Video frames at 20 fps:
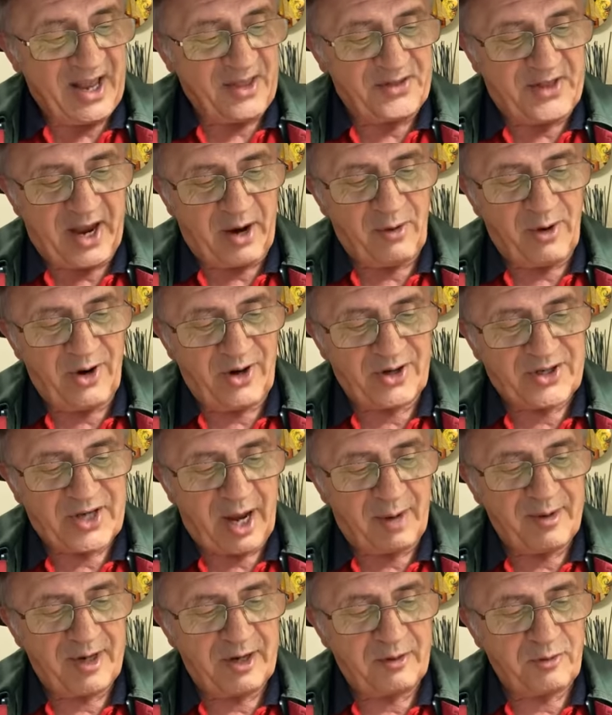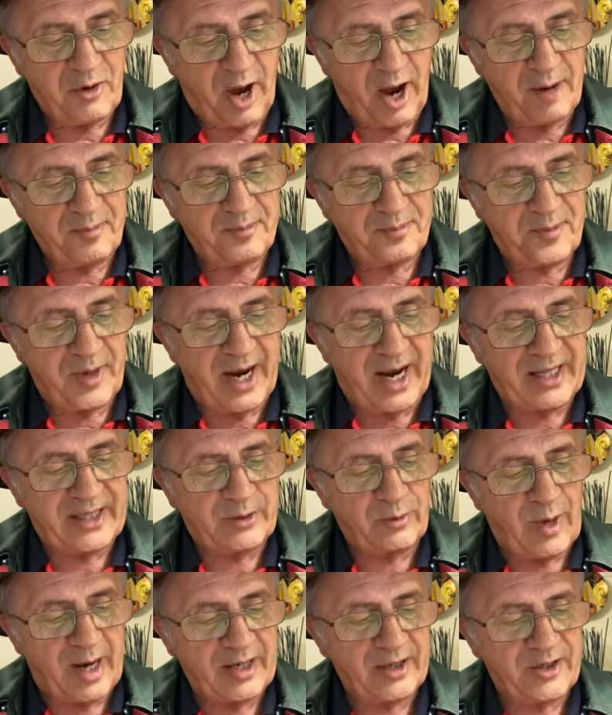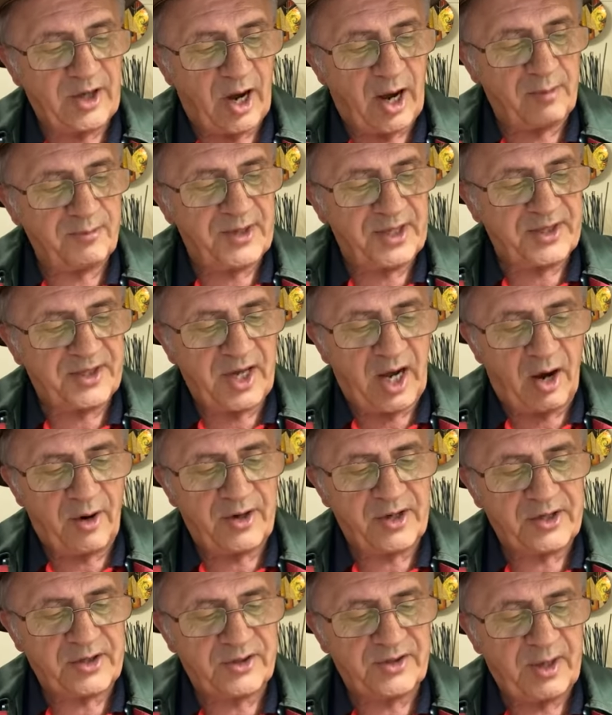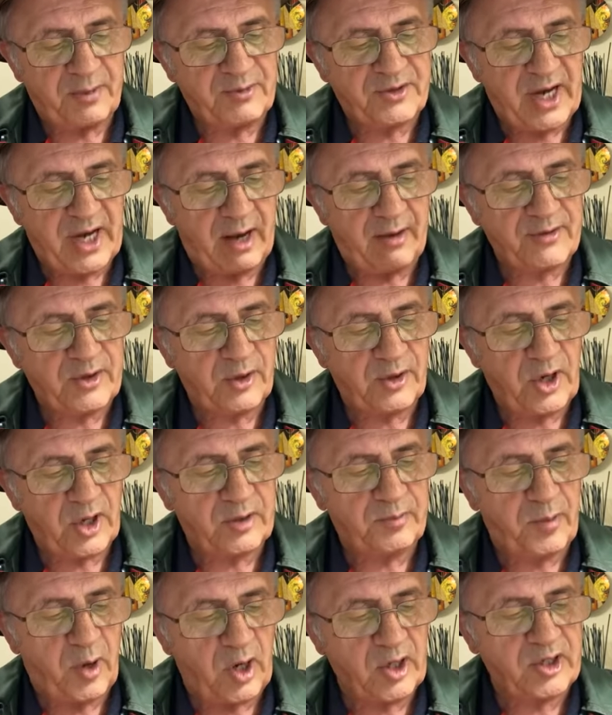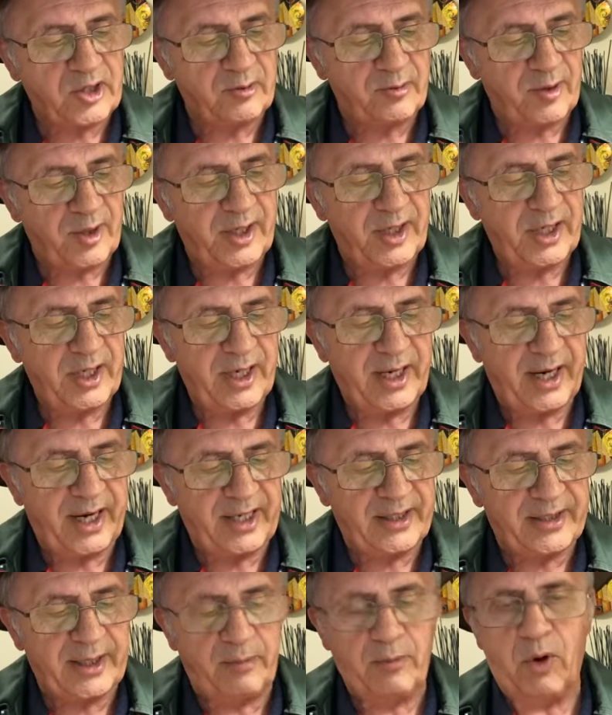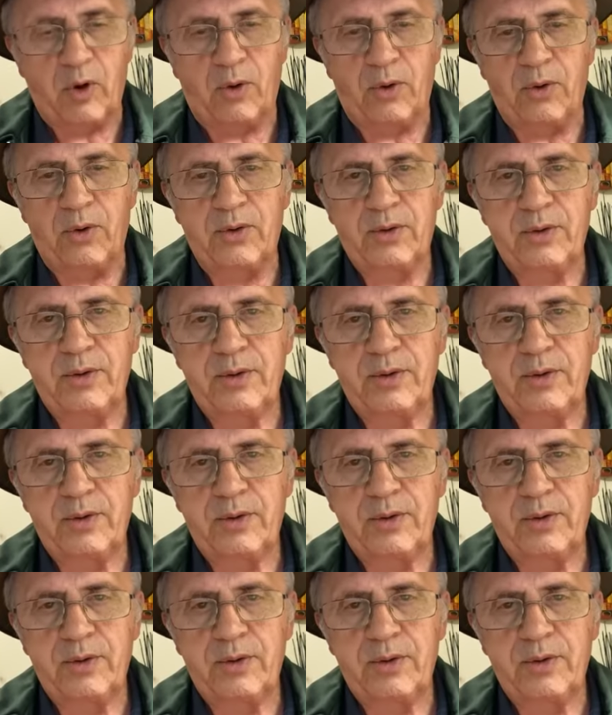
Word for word: There were so many ripe at one time that the owners themselves could not possibly eat them all.